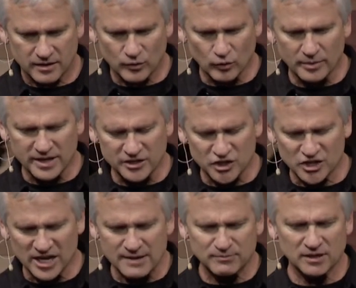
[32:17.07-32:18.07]
who are being
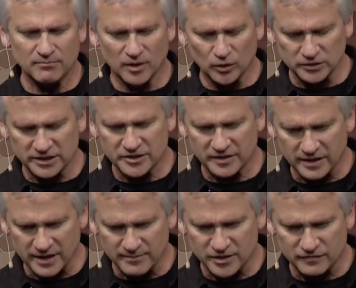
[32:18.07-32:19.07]
shaped and molded to
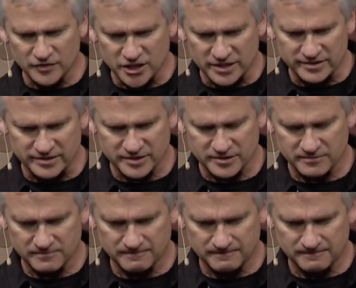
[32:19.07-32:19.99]
the image of Jesus,